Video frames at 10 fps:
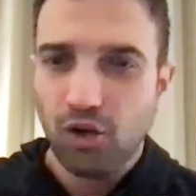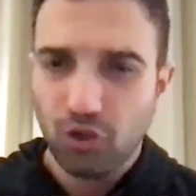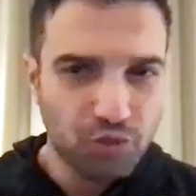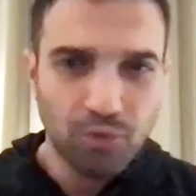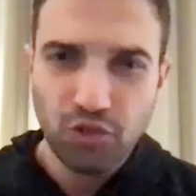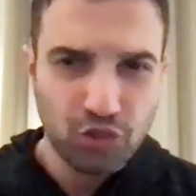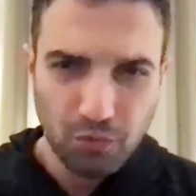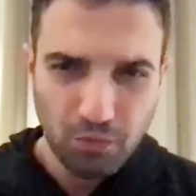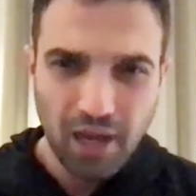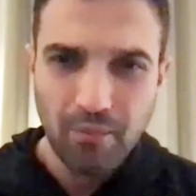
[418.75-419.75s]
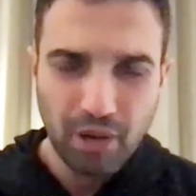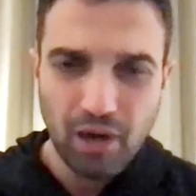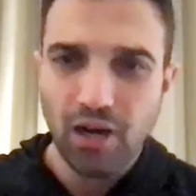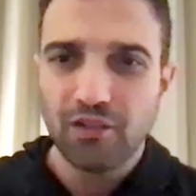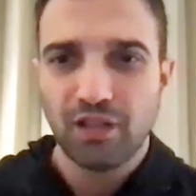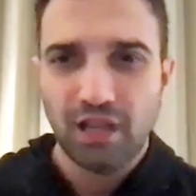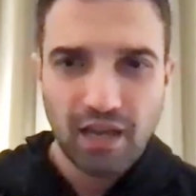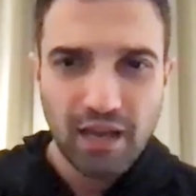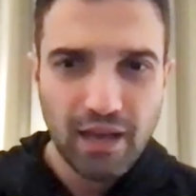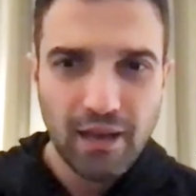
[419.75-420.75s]
contribution on my part
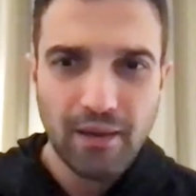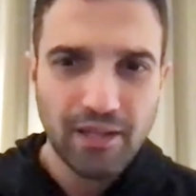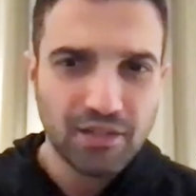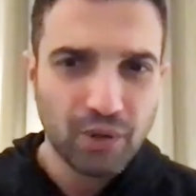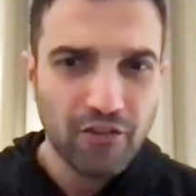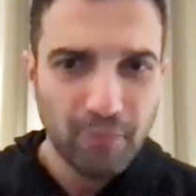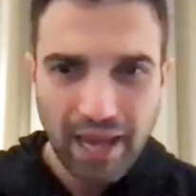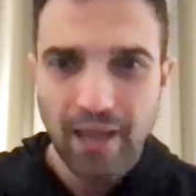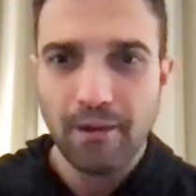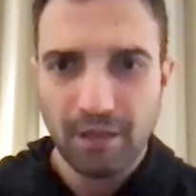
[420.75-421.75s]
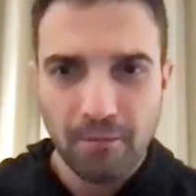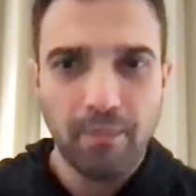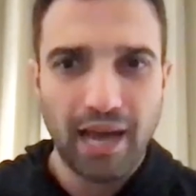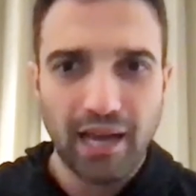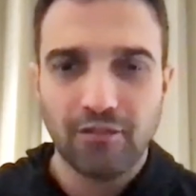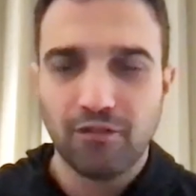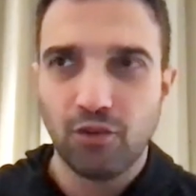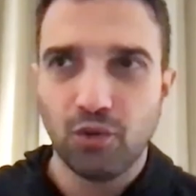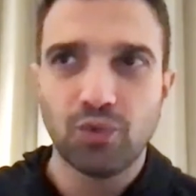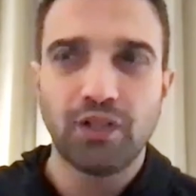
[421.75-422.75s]
uh, is a way of paying him back
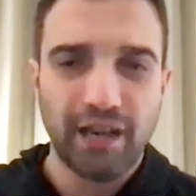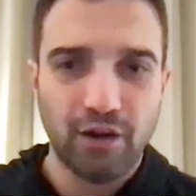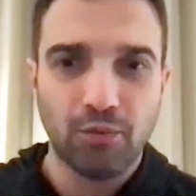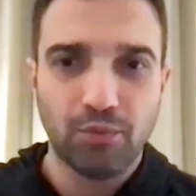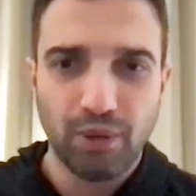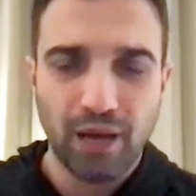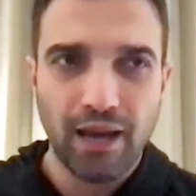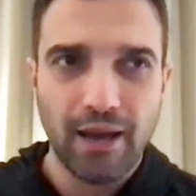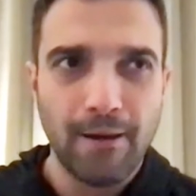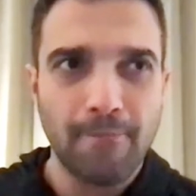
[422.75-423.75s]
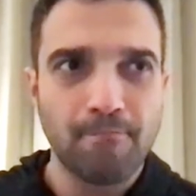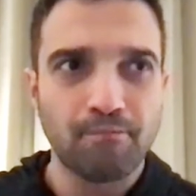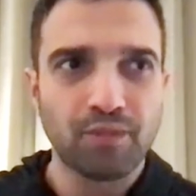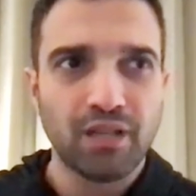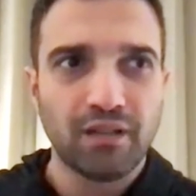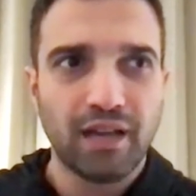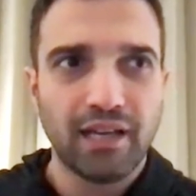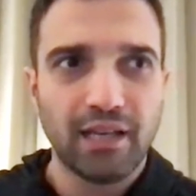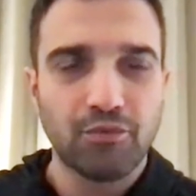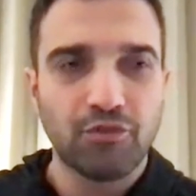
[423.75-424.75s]
for all the help um, that he